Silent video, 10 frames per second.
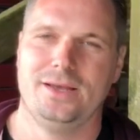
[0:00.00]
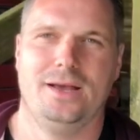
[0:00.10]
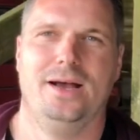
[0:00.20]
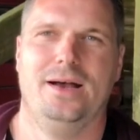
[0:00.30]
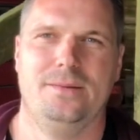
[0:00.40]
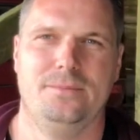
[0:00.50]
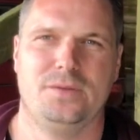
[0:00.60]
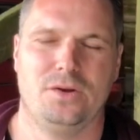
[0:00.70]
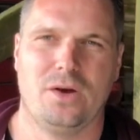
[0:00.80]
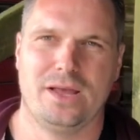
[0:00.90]

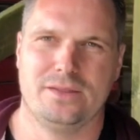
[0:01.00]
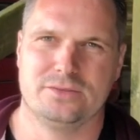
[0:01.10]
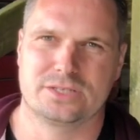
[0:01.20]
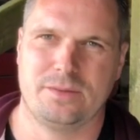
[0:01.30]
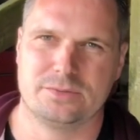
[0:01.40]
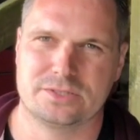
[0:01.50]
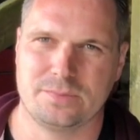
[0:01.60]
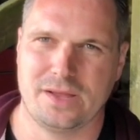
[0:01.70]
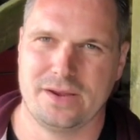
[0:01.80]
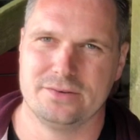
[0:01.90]
You know, there's a couple
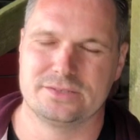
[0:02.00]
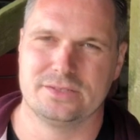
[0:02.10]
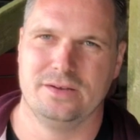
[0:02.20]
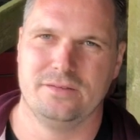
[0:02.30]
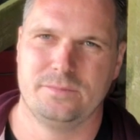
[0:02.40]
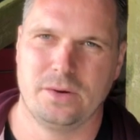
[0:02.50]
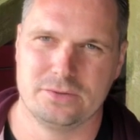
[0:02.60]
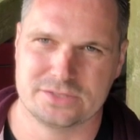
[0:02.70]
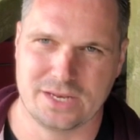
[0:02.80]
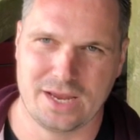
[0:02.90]
suppliers of
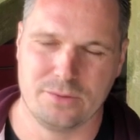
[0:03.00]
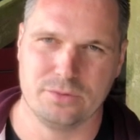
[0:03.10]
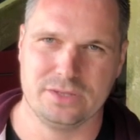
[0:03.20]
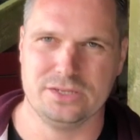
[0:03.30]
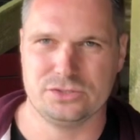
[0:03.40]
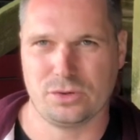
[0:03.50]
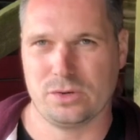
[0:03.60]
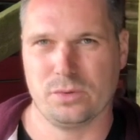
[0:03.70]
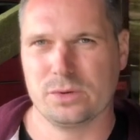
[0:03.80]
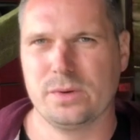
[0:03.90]
parts that I really enjoy to
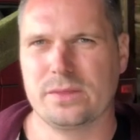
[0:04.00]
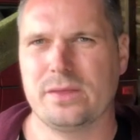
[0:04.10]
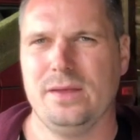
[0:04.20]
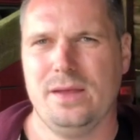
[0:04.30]
work with.